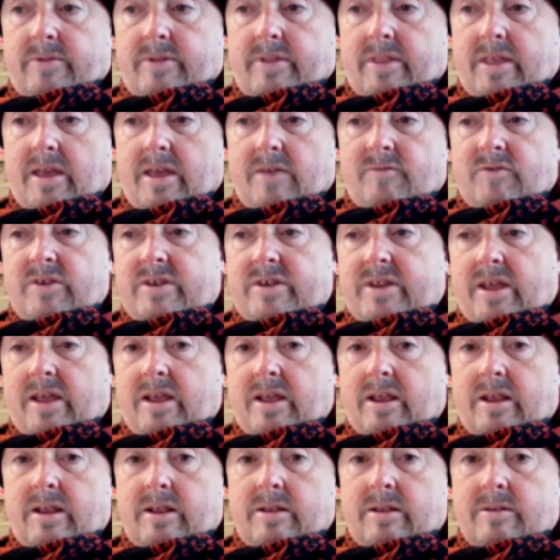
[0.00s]

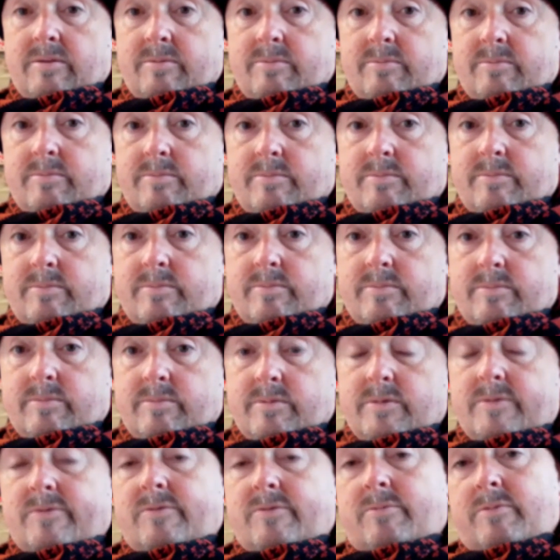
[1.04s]
everyday
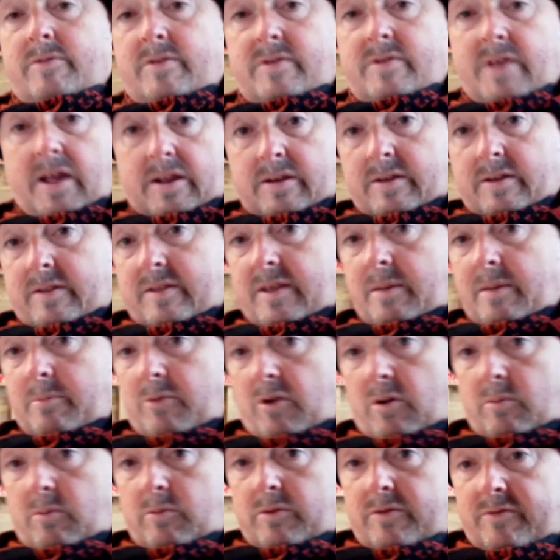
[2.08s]
from the 2nd of December
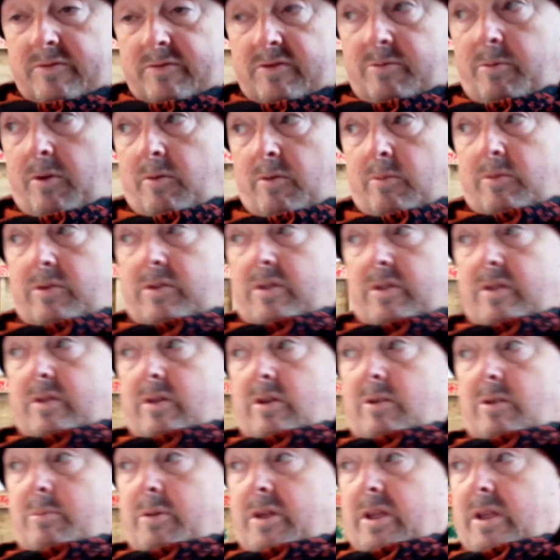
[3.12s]
onwards to my onwards, it's
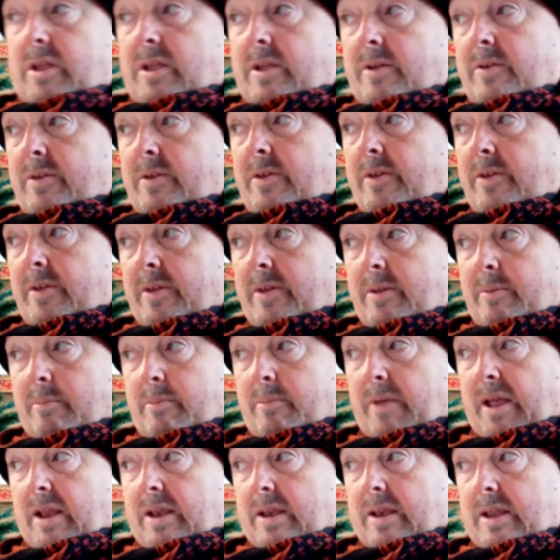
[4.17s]
going to be
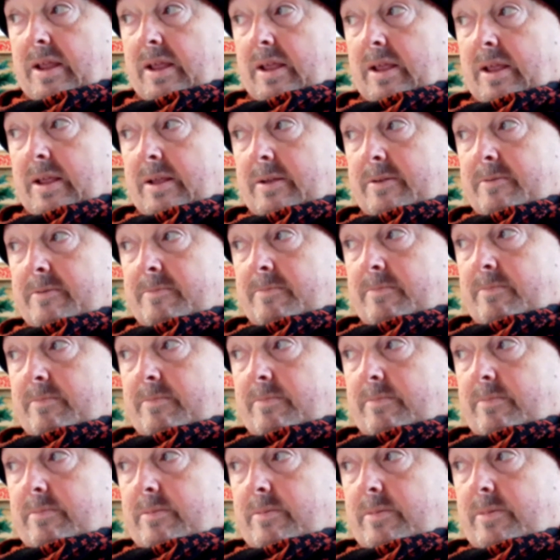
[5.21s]
mainly
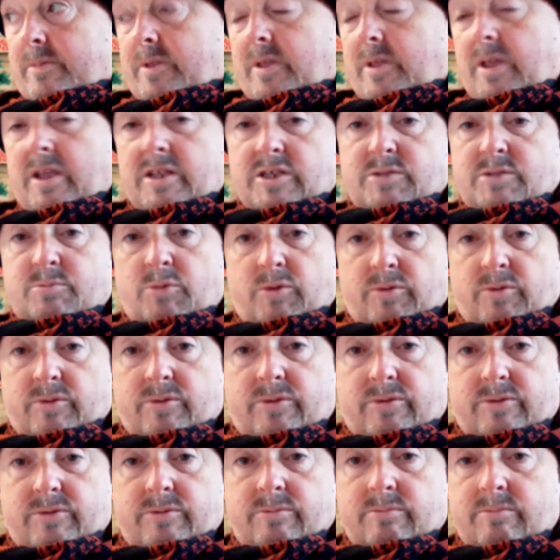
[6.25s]
each
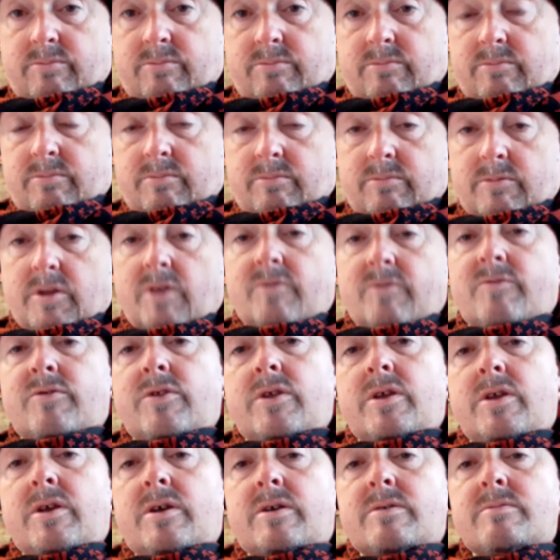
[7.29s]
month going for
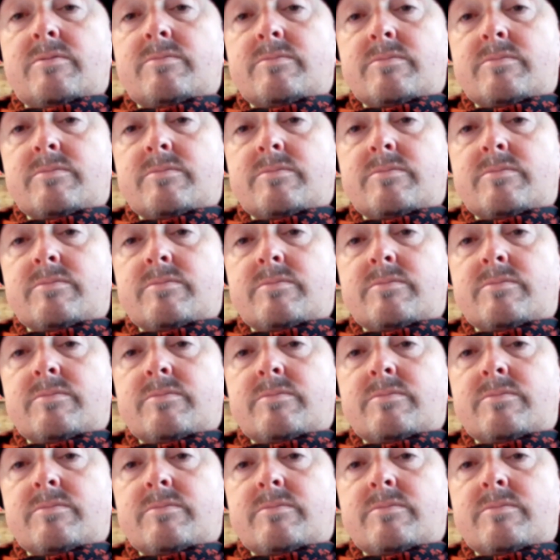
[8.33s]
the year.